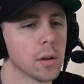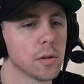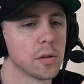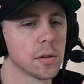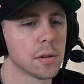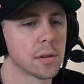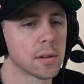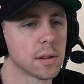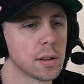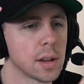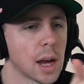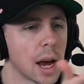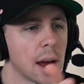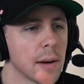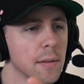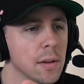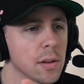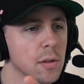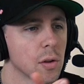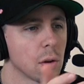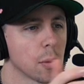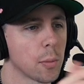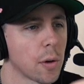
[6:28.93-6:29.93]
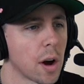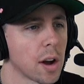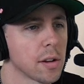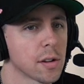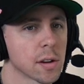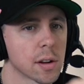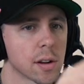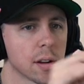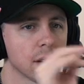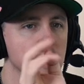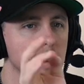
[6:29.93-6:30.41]
they'll just dive into a
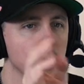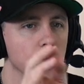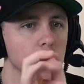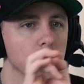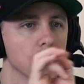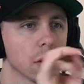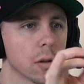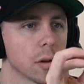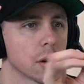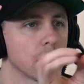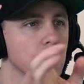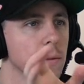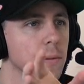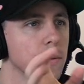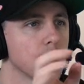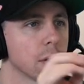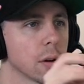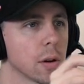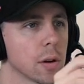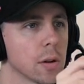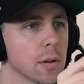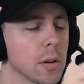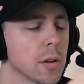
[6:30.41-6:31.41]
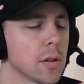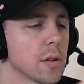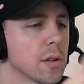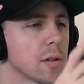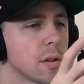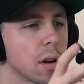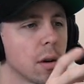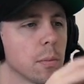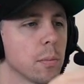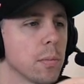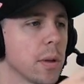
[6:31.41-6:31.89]
project and start looking for. They'll
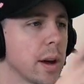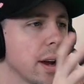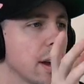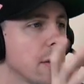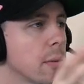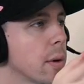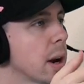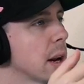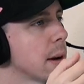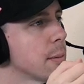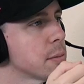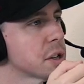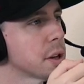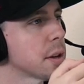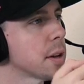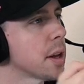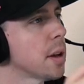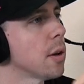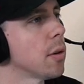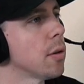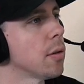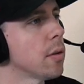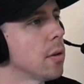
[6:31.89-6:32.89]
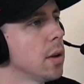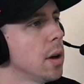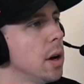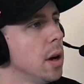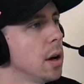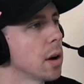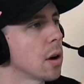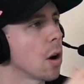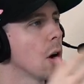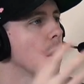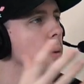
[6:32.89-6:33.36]
just start playing random shit. They don't
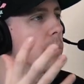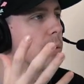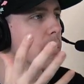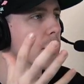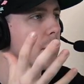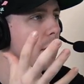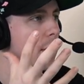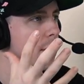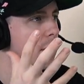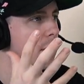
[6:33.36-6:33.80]
comb through